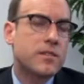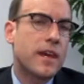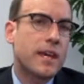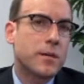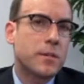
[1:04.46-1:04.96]
So
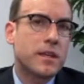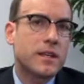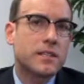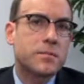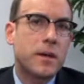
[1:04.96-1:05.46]
that can be an
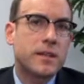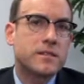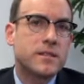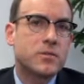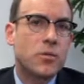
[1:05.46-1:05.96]

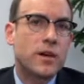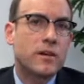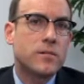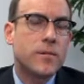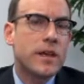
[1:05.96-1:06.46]
expense as
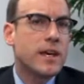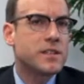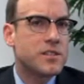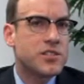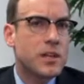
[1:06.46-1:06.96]
well.
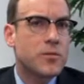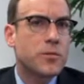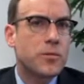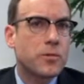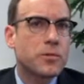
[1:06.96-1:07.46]
As a general
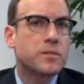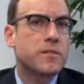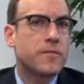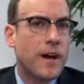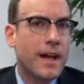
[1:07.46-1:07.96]
rule,
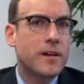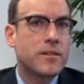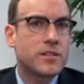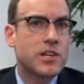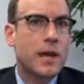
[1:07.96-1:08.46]
to file
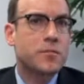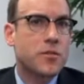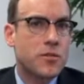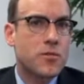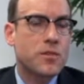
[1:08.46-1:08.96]
the
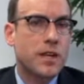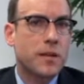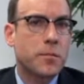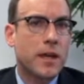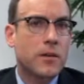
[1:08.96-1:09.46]
Chapter
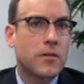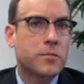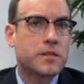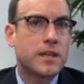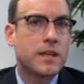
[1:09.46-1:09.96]
13
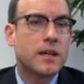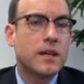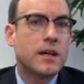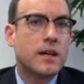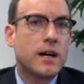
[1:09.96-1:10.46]
bankruptcy,
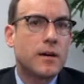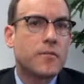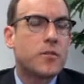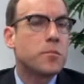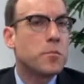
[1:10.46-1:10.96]

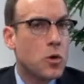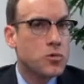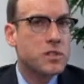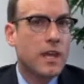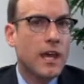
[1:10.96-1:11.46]
for
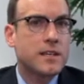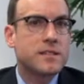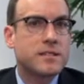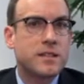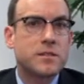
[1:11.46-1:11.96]
most
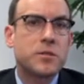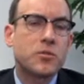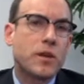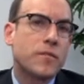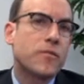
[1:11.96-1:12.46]
cases it's
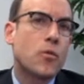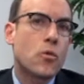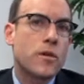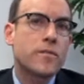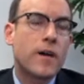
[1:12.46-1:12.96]
between
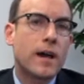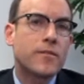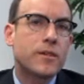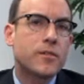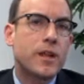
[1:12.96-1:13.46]
$400 and
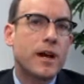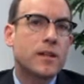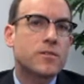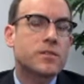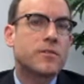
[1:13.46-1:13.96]

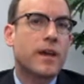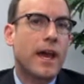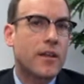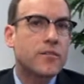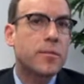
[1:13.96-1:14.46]
$500 of
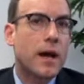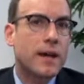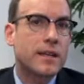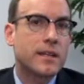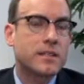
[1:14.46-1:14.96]

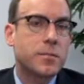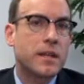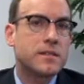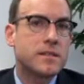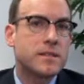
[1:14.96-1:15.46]
out-of-pocket
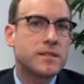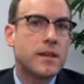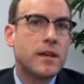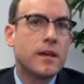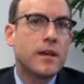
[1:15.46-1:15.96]
expenses,
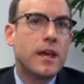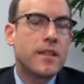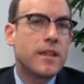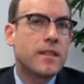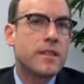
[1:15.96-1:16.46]

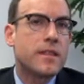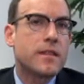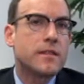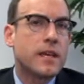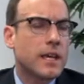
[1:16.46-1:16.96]
and then
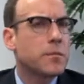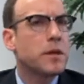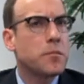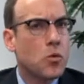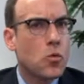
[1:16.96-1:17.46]
it can
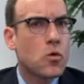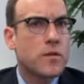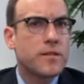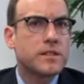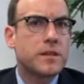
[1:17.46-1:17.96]
be more
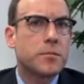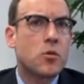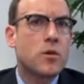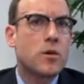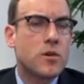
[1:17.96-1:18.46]
if it's a
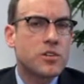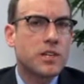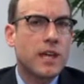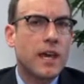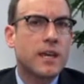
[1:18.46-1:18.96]
more
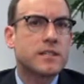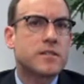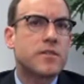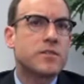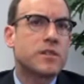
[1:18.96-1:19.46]
urgent case,
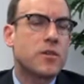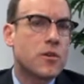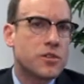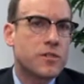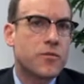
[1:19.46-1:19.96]
if there's an
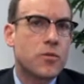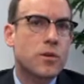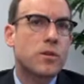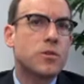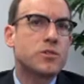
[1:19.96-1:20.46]
urgent
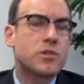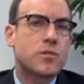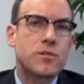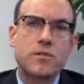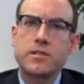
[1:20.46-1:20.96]
foreclosure
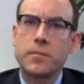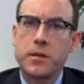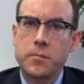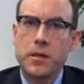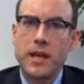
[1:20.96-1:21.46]
or there's some
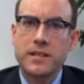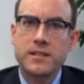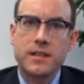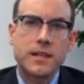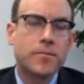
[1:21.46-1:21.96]

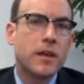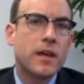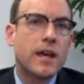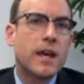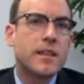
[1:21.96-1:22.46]
complexity.
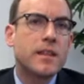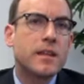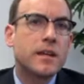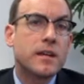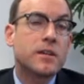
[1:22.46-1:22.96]
And then
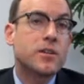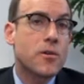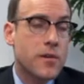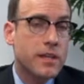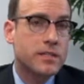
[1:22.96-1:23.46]
the
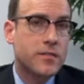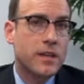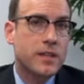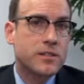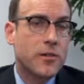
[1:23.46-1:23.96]
attorney's
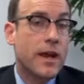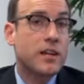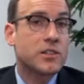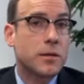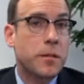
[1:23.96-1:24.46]
fees are
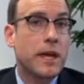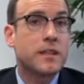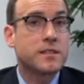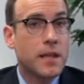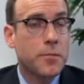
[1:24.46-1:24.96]
actually
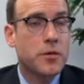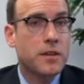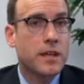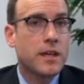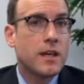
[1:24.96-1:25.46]
paid
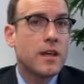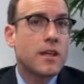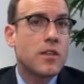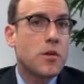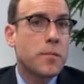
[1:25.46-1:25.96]
separately.
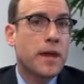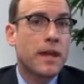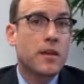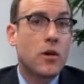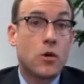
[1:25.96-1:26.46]
They're
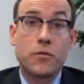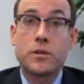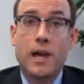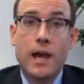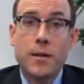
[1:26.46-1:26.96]
paid over
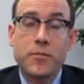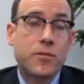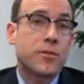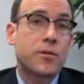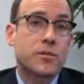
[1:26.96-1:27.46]
time
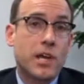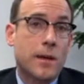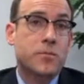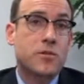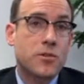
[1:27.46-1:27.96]
through your
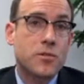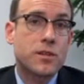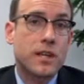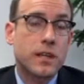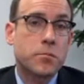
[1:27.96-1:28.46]
Chapter
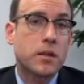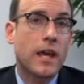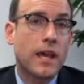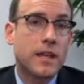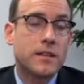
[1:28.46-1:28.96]
13
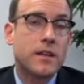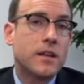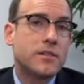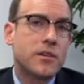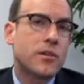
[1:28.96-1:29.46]
plan.
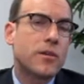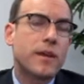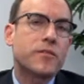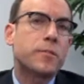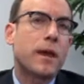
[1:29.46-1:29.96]
So you don't
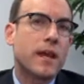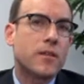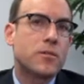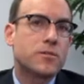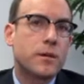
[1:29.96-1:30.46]
have to pay
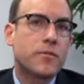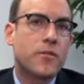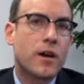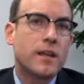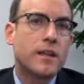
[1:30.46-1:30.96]
those up
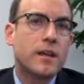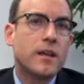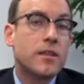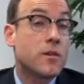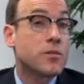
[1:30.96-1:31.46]
front.
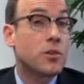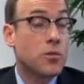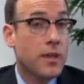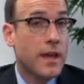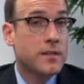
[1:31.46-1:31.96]
They're
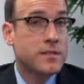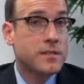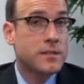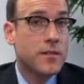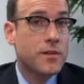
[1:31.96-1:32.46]

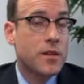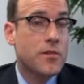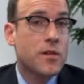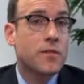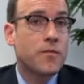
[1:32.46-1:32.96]

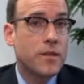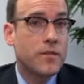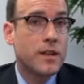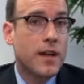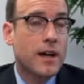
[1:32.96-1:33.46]

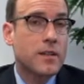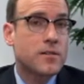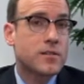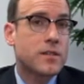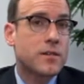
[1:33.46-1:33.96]

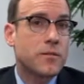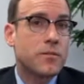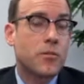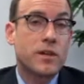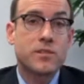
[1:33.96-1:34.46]
$2,750 in the
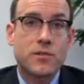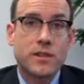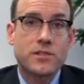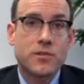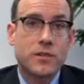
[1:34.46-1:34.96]
Western
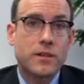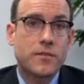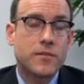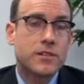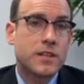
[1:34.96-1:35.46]
District of
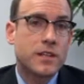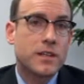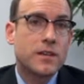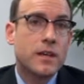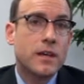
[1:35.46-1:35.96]
Virginia.